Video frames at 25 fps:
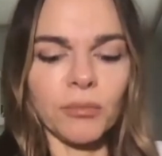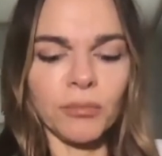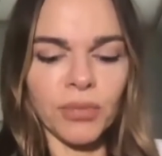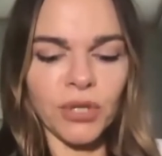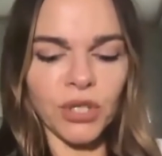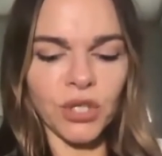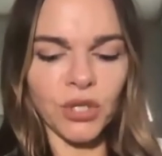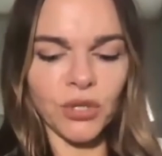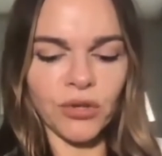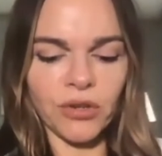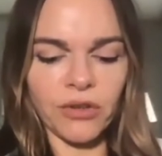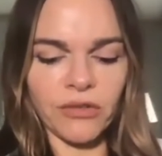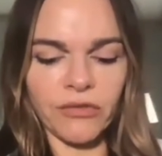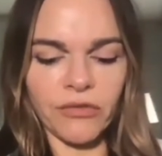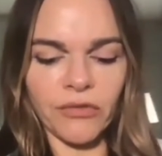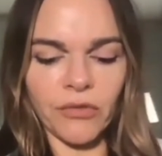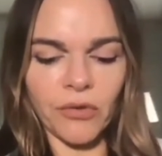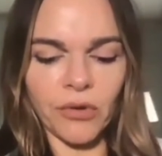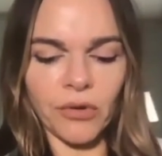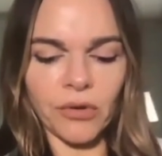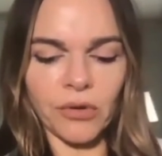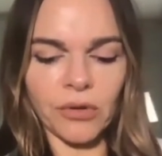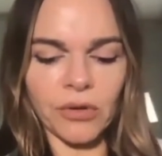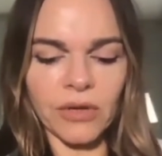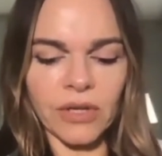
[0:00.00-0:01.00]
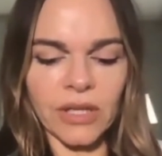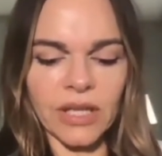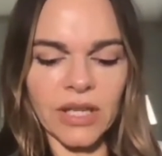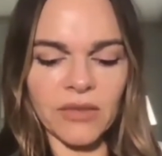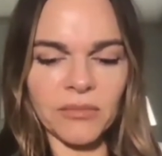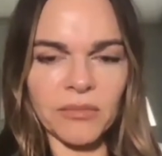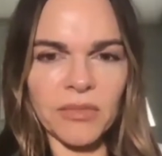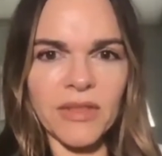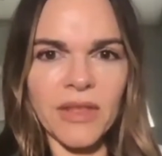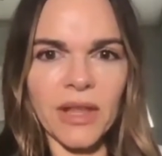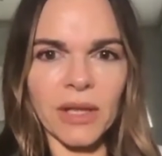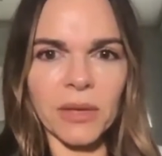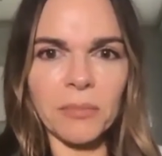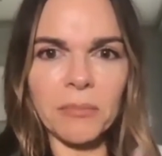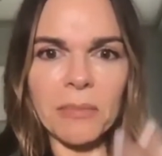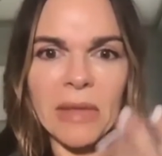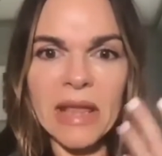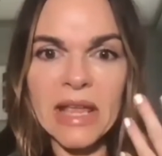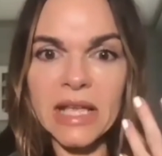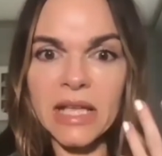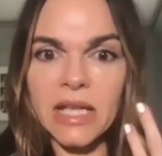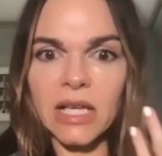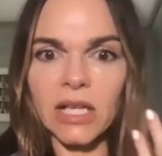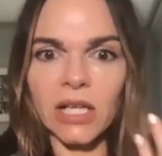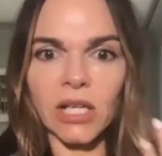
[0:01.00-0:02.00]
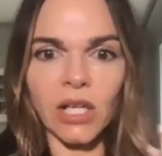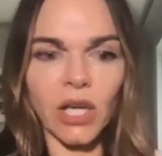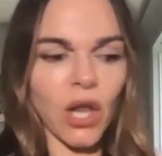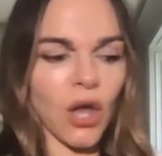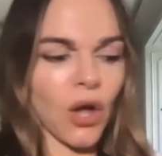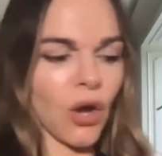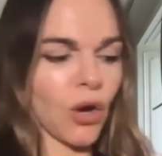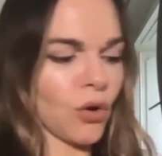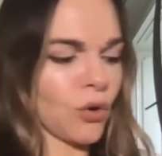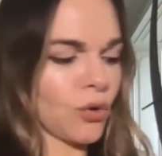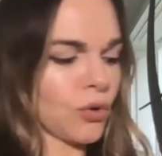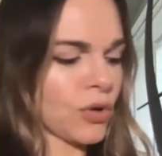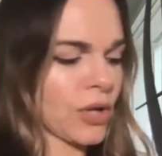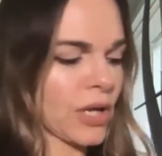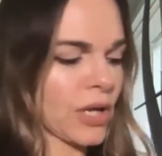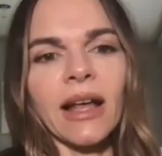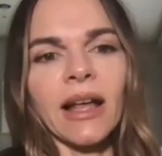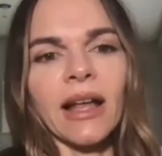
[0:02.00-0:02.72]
beautiful, give me that pinky glow,